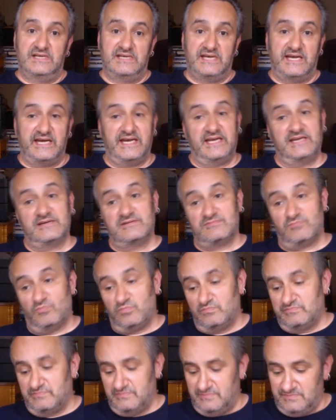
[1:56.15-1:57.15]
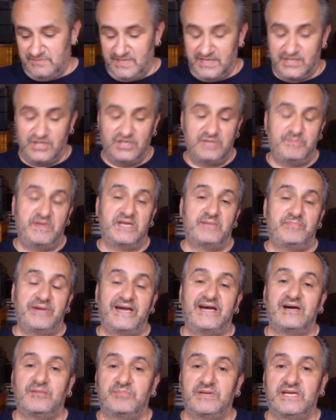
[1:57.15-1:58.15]
and there could have been a
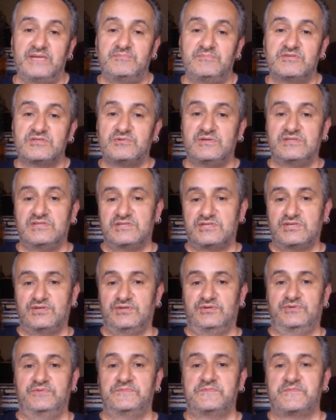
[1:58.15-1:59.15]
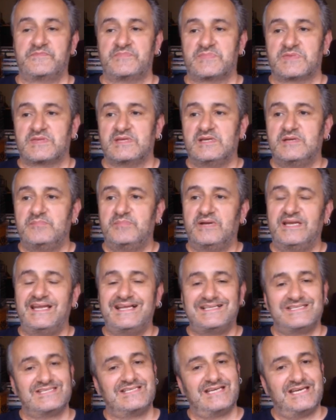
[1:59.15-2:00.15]
power play between the two. But
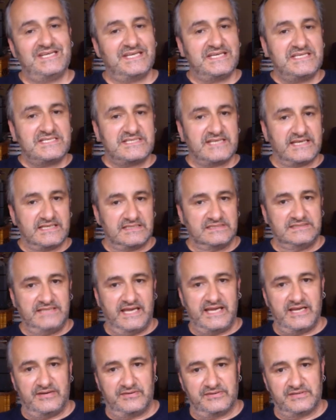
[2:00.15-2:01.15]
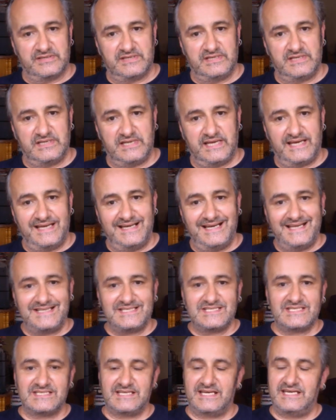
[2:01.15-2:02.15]
let's say they settled down. And
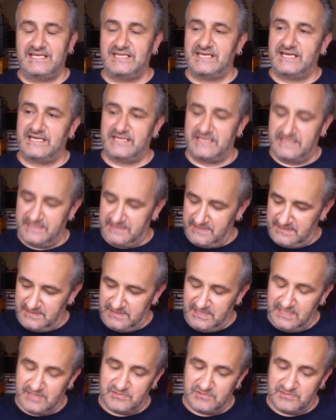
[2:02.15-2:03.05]
let's say that, you know,